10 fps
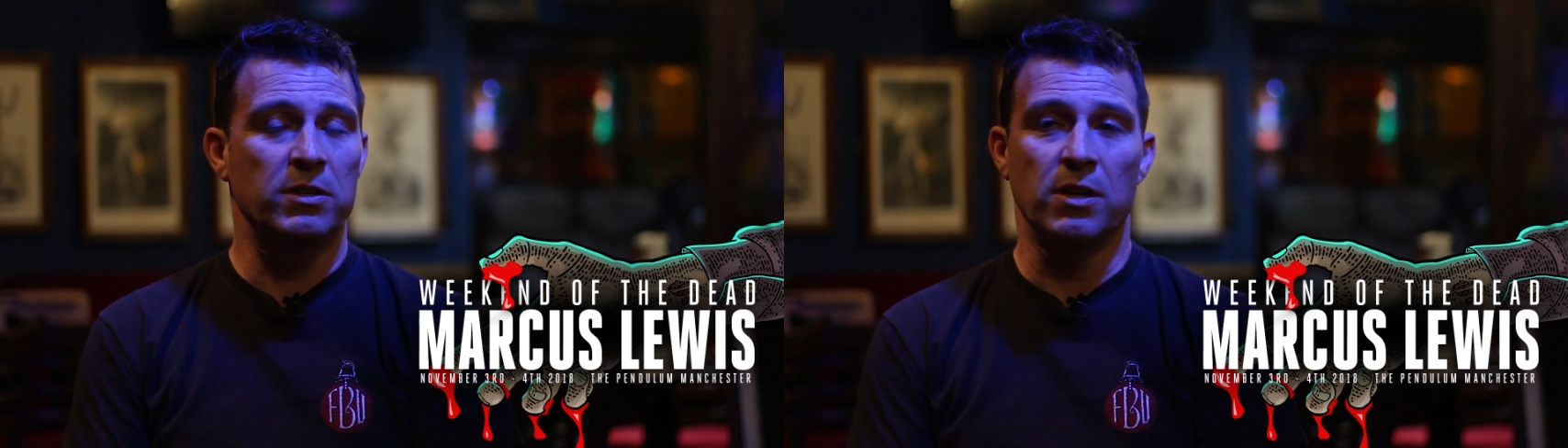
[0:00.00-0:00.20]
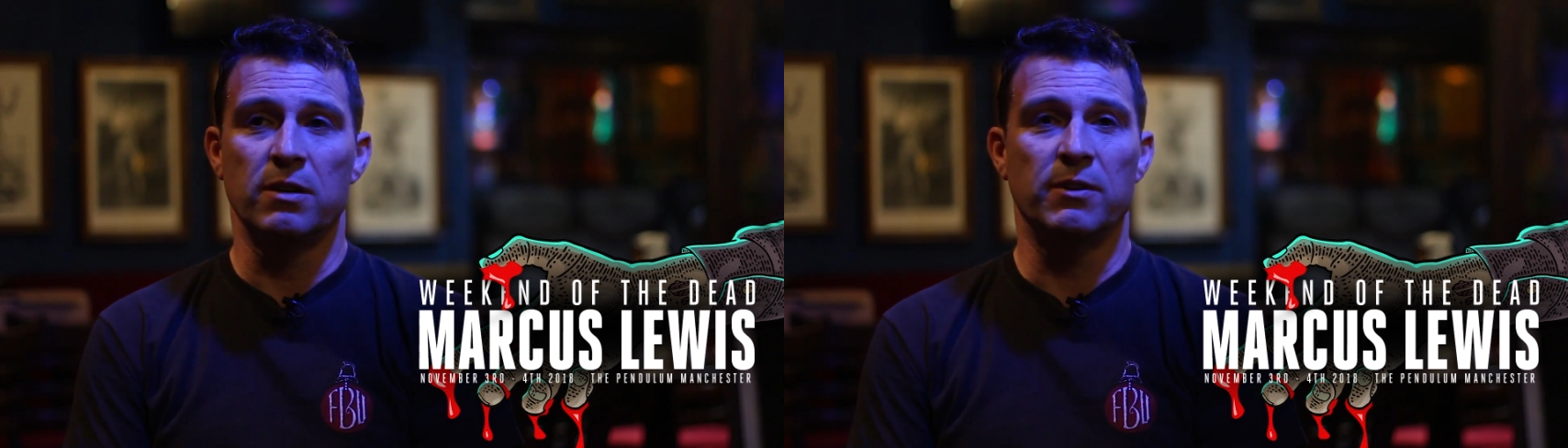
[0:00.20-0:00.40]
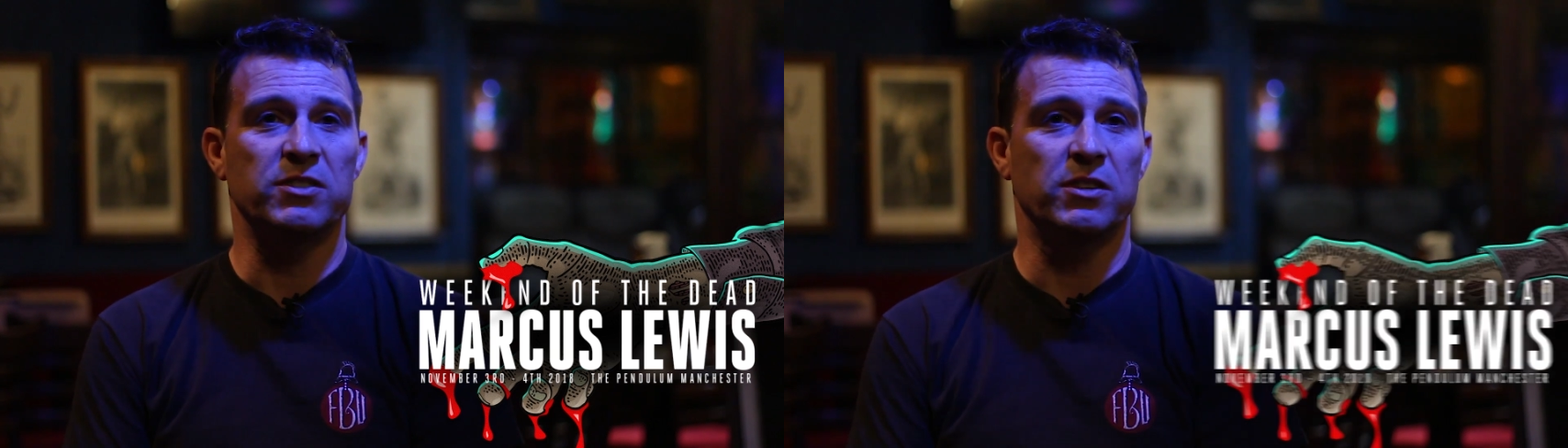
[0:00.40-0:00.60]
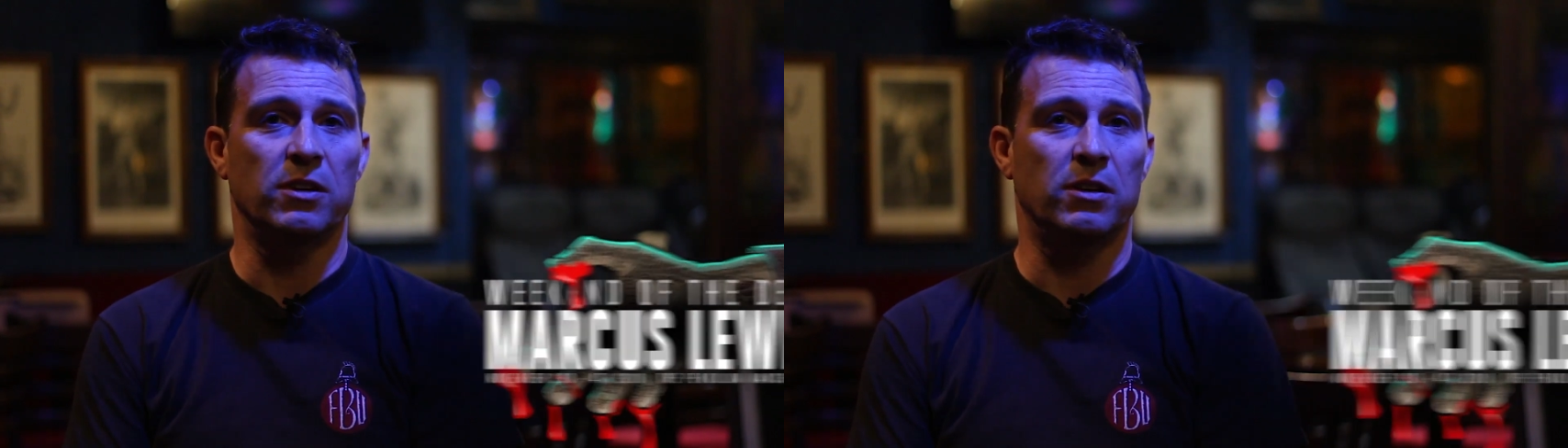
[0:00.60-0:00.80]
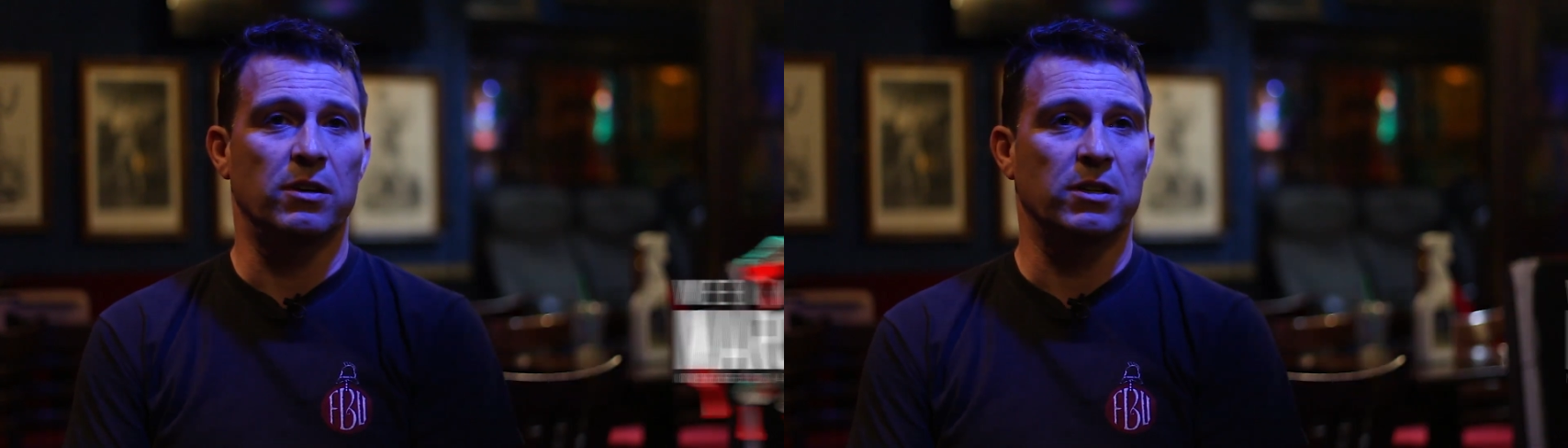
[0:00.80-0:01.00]
None of us
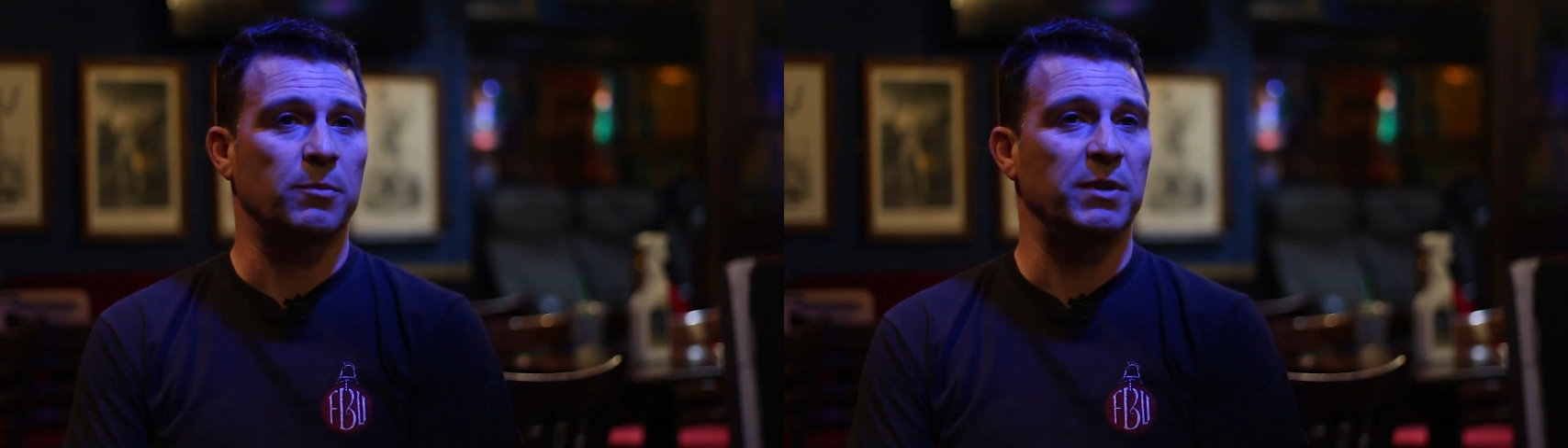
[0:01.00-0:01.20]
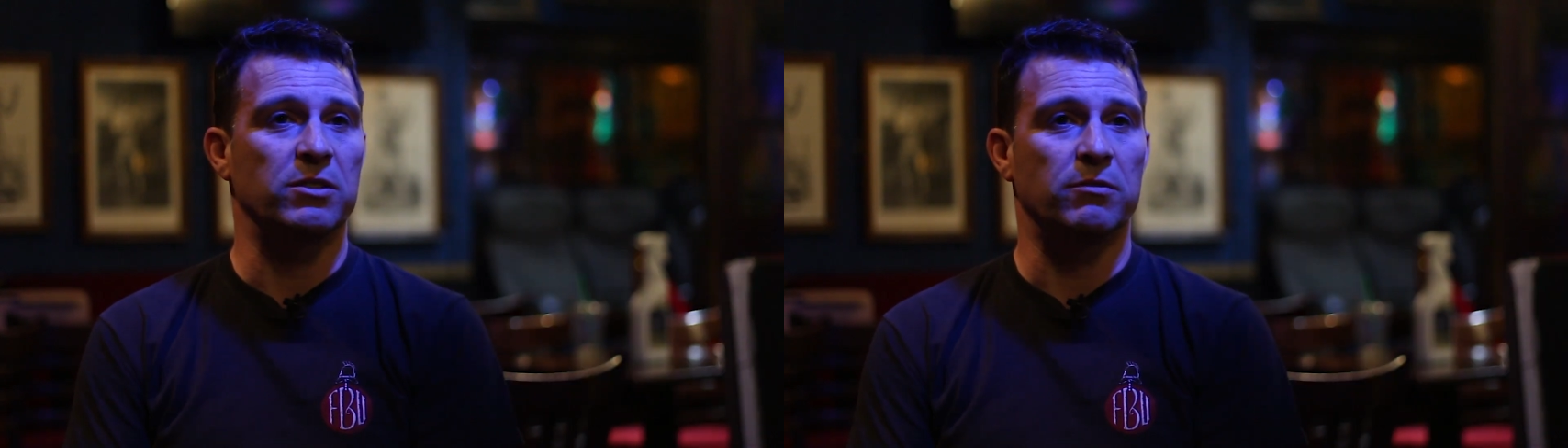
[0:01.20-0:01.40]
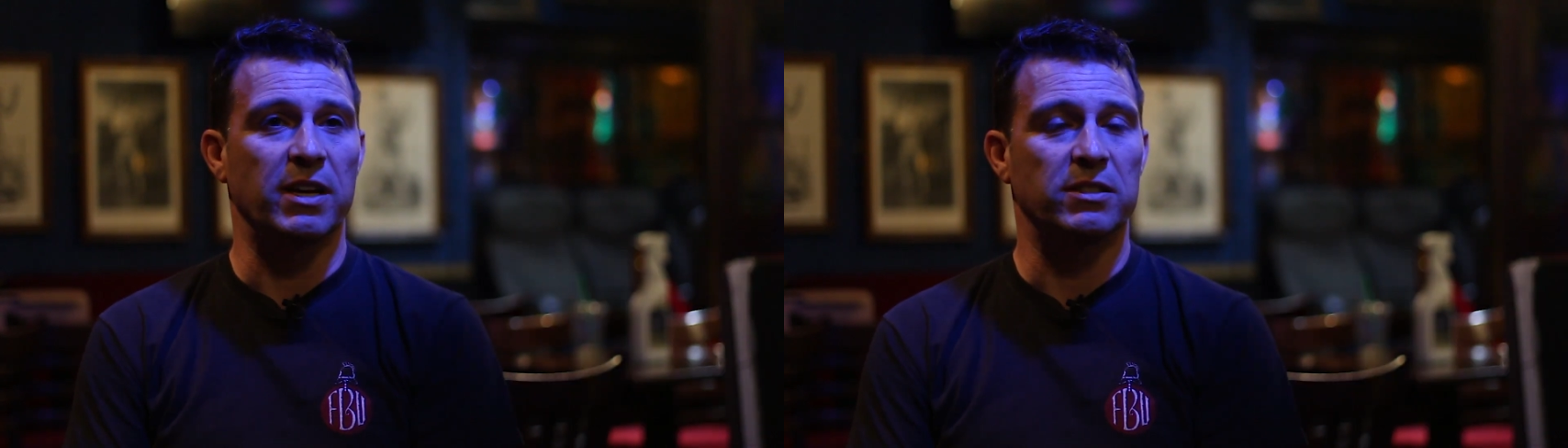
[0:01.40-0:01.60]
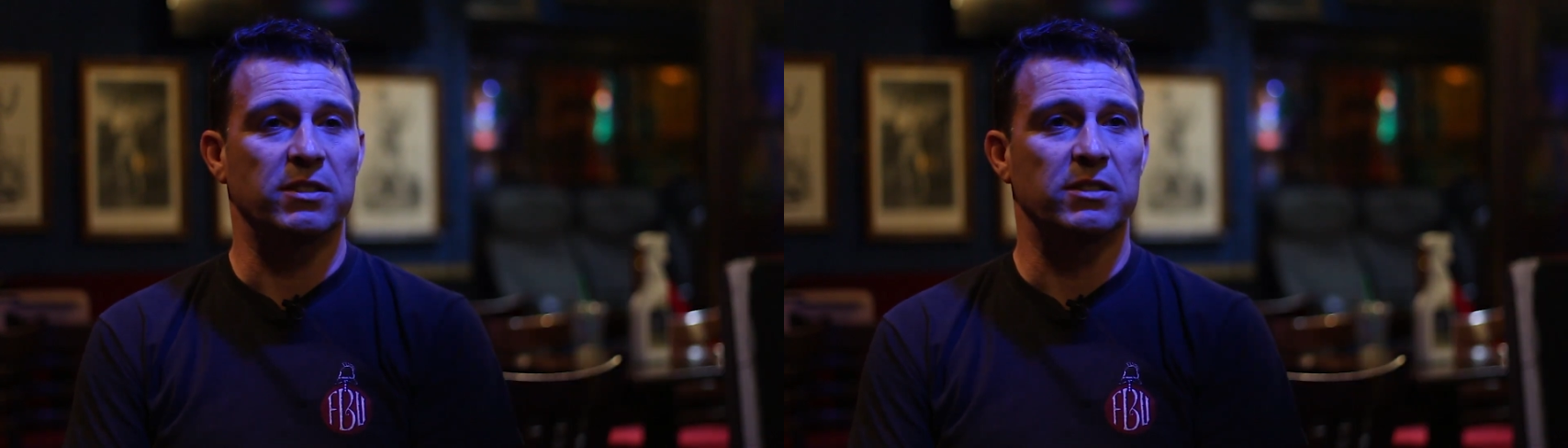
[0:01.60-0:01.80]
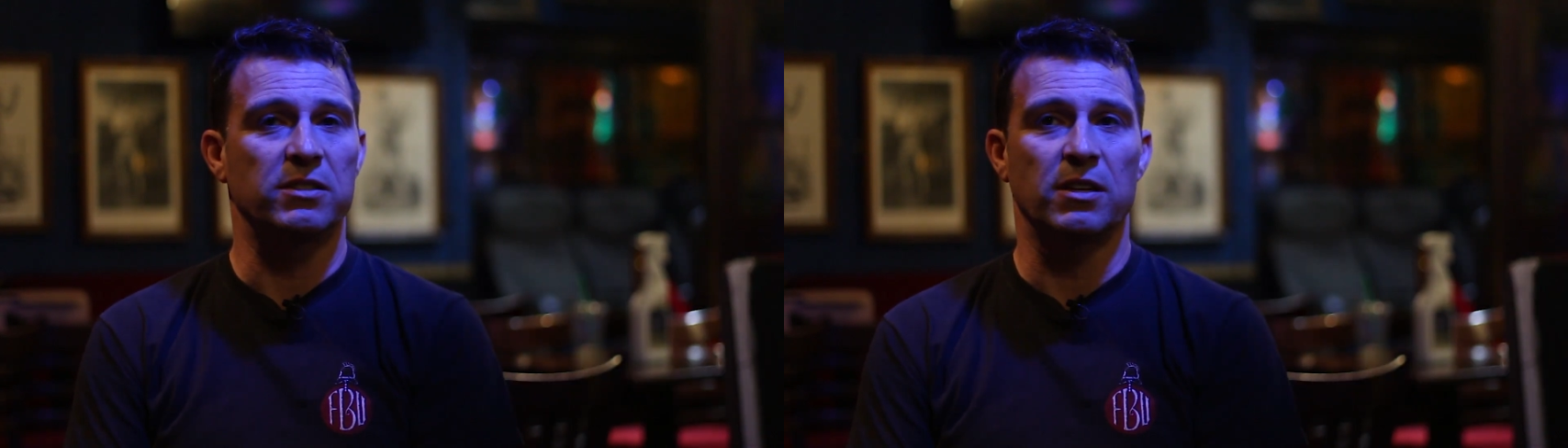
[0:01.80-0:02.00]
are company directors,